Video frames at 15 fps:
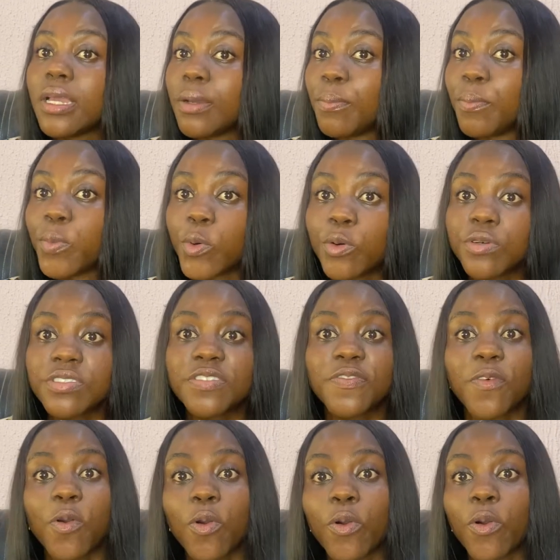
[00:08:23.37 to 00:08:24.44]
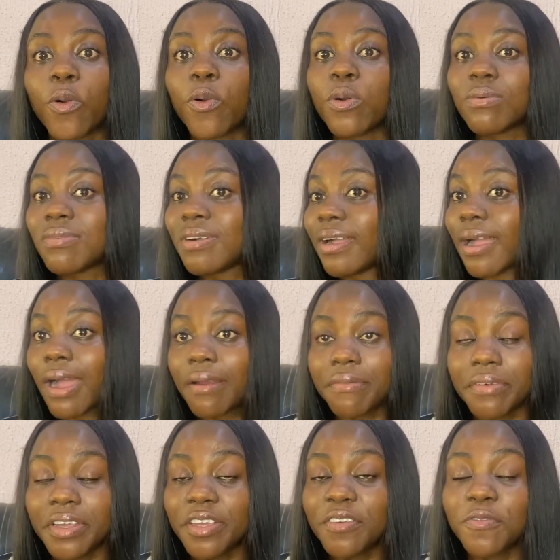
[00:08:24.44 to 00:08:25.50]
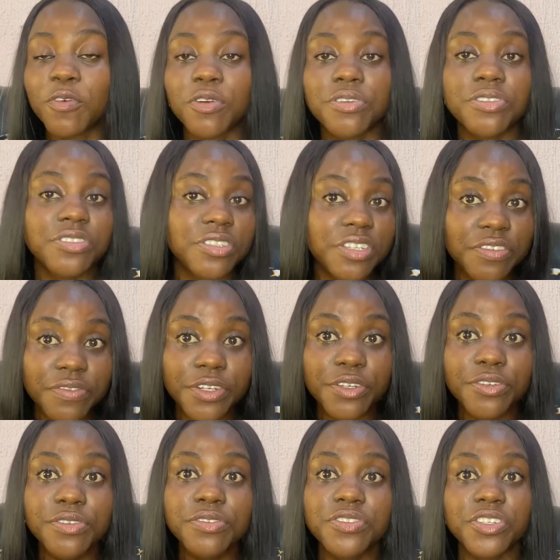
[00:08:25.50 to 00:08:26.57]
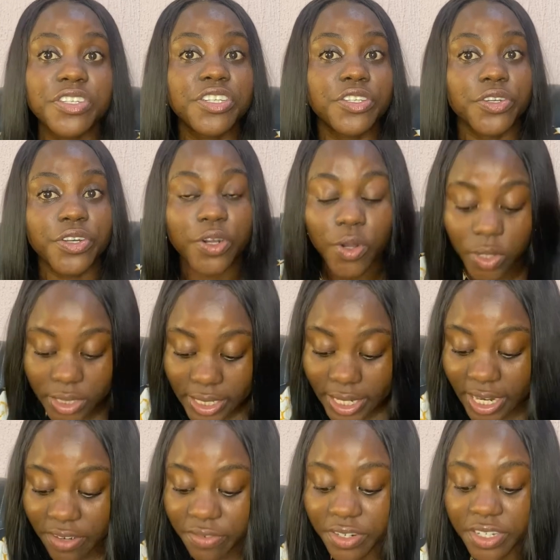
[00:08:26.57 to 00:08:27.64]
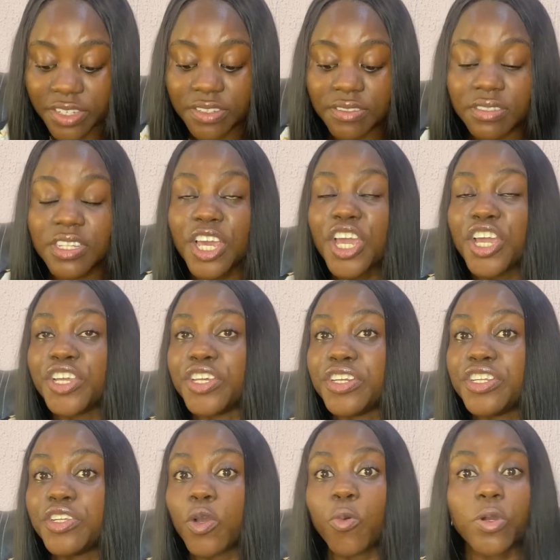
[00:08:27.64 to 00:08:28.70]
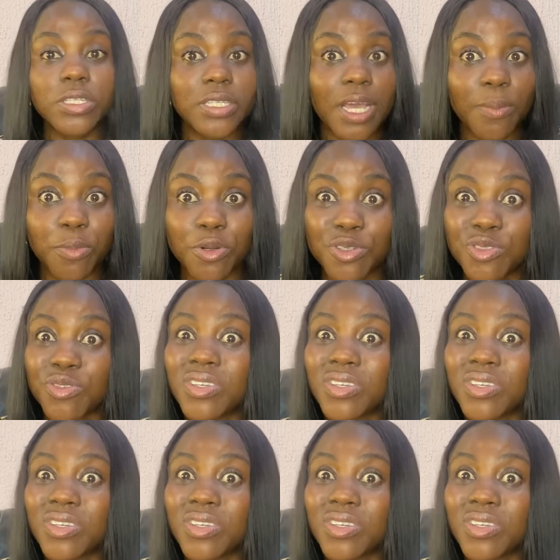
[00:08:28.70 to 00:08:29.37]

bowls for garri, for cereals, you need your cutleries, you need your water bottle.